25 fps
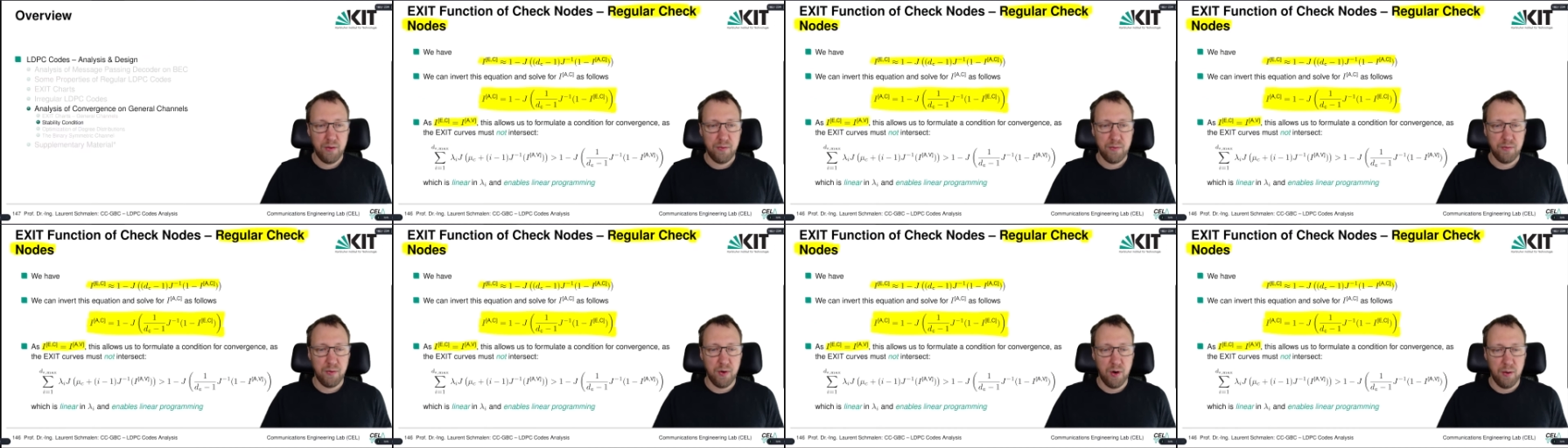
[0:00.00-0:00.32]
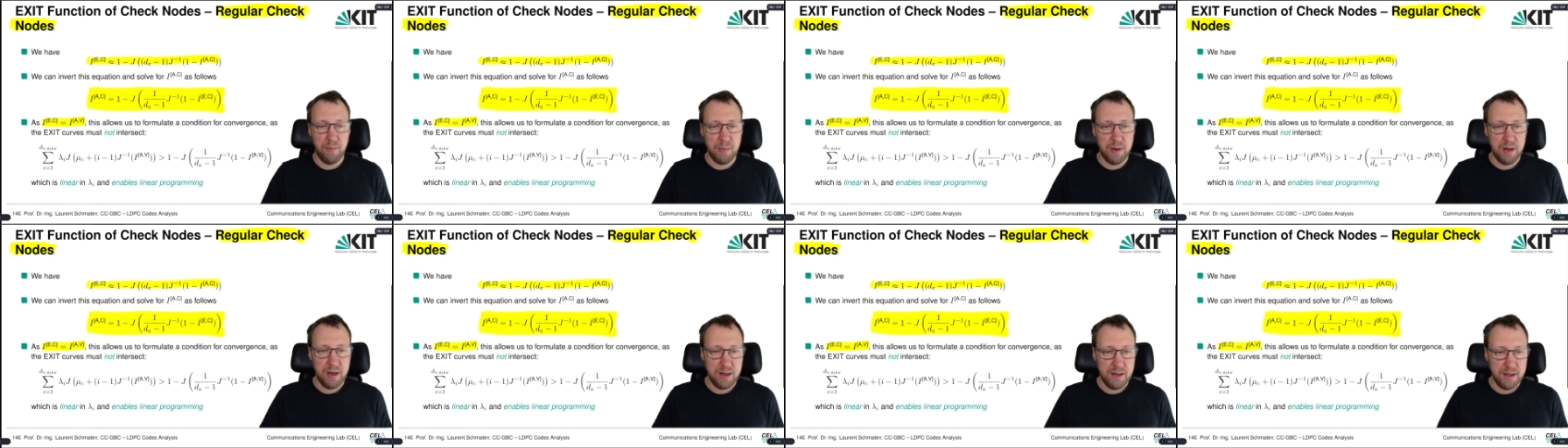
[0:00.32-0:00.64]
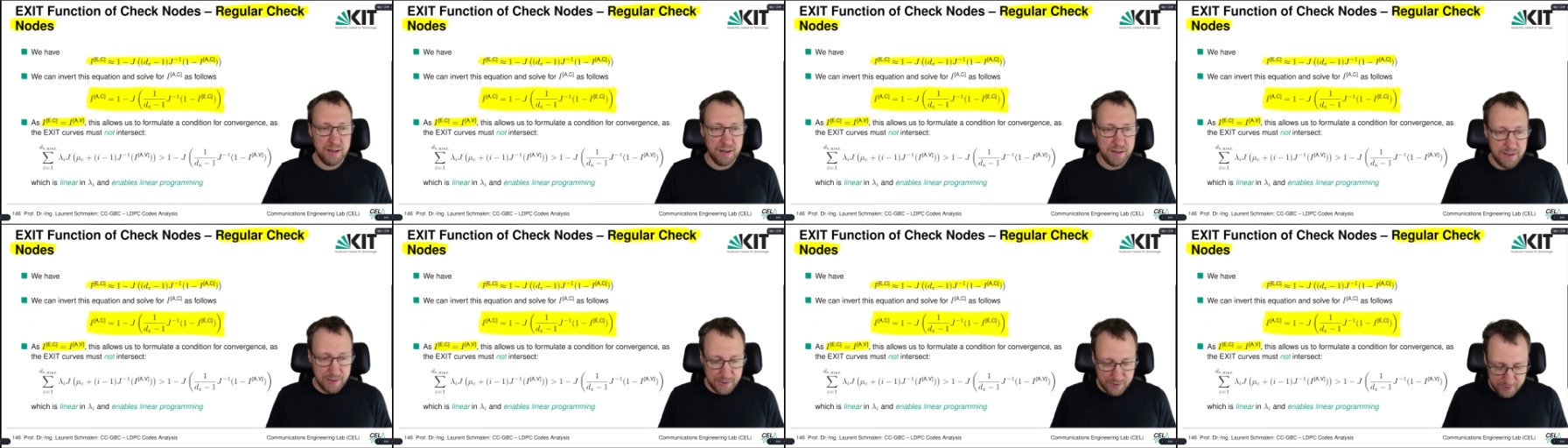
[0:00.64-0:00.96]
from
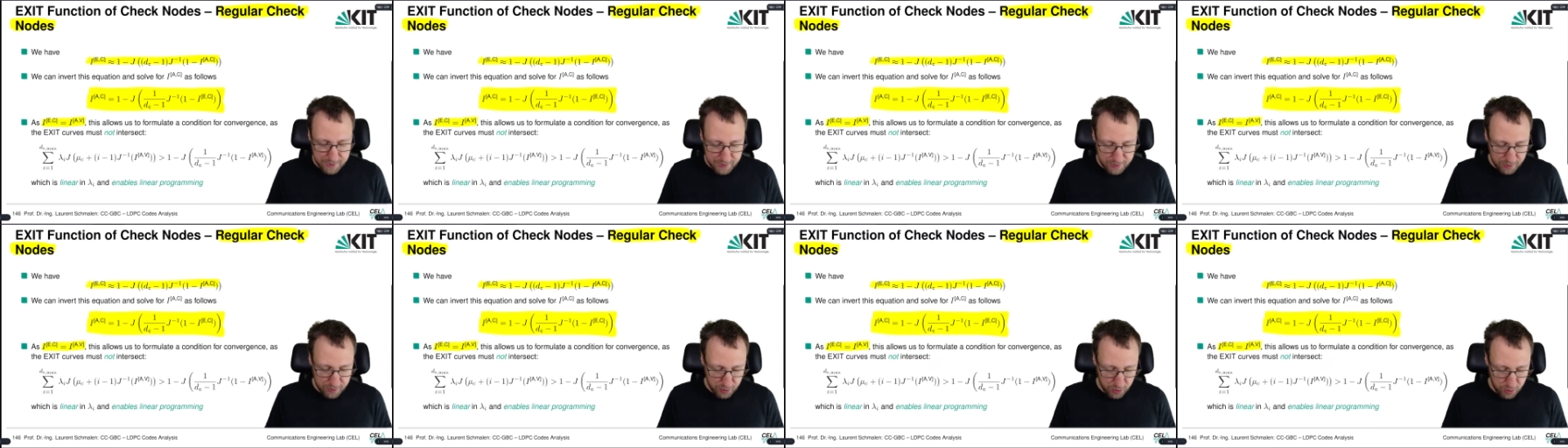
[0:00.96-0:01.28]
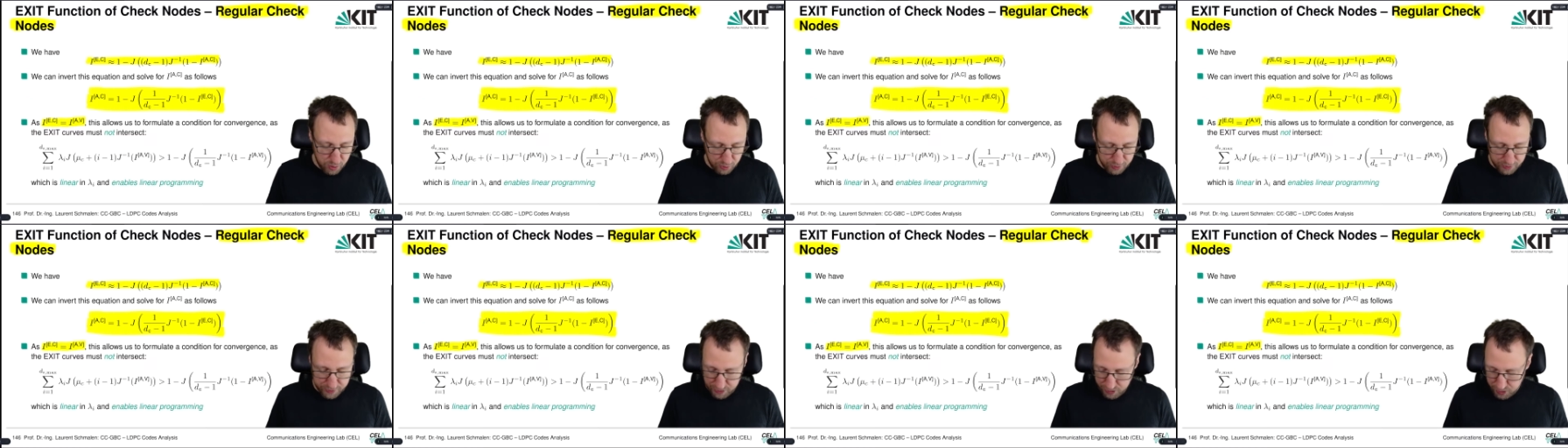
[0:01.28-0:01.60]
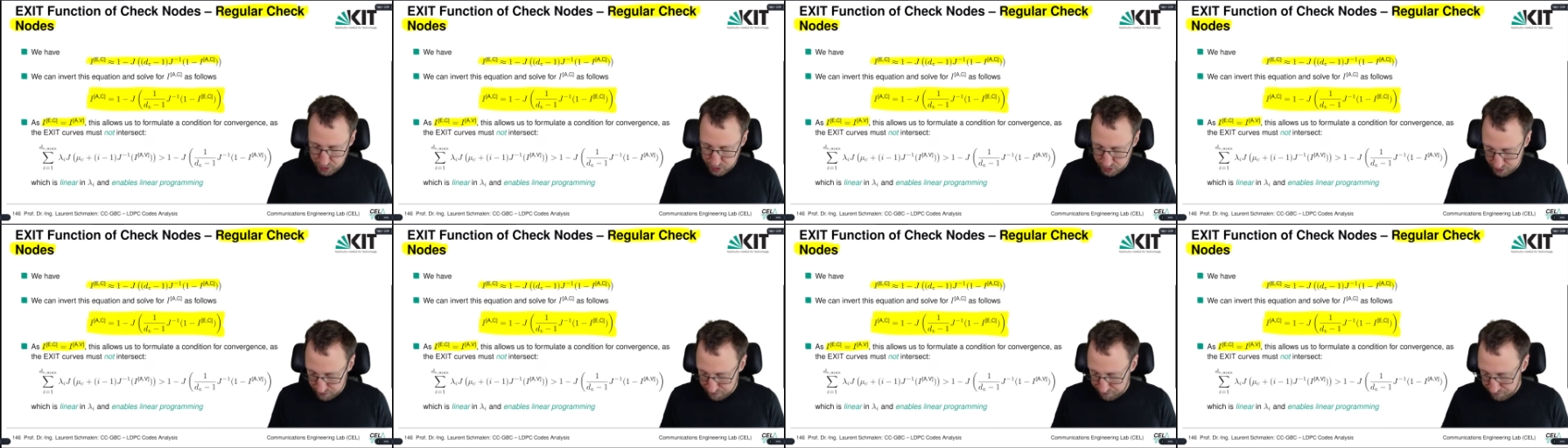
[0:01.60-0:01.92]
this
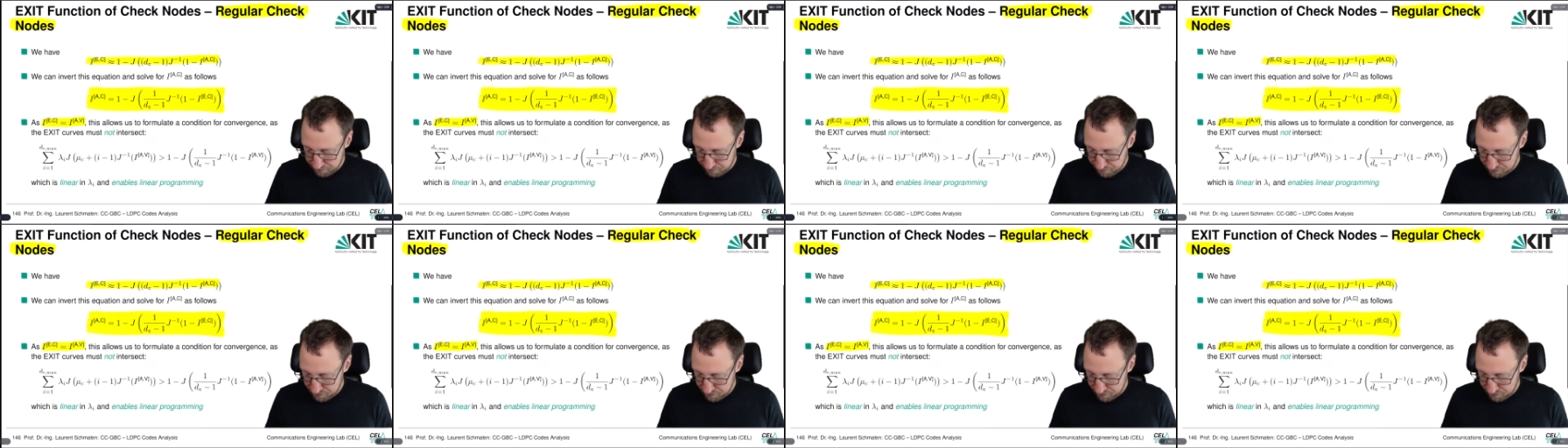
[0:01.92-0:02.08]
condition.